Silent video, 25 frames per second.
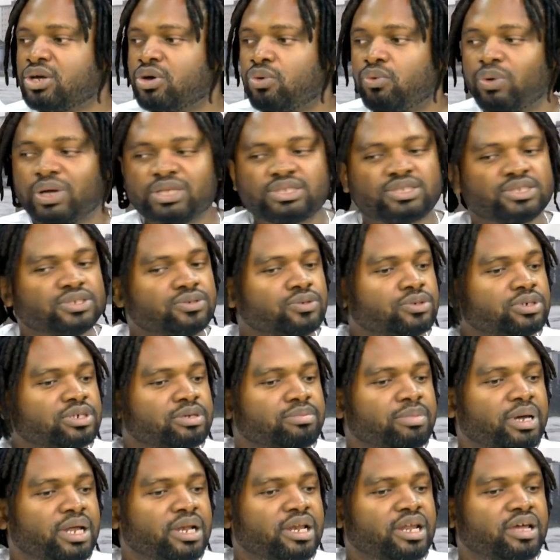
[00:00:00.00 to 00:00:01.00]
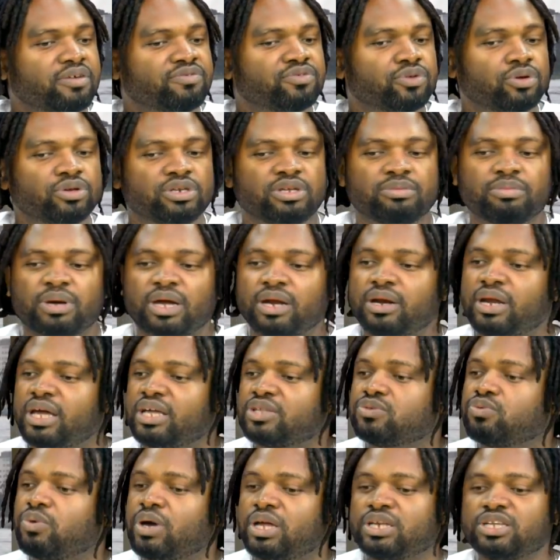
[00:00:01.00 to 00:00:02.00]
Once you know they my left or they my
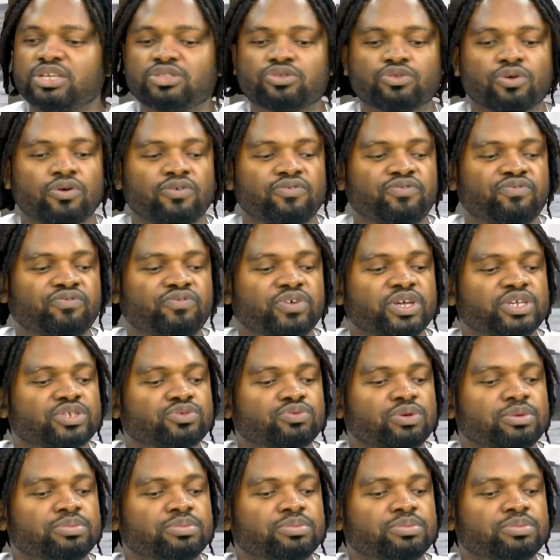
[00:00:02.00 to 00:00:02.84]
right, why they turn face,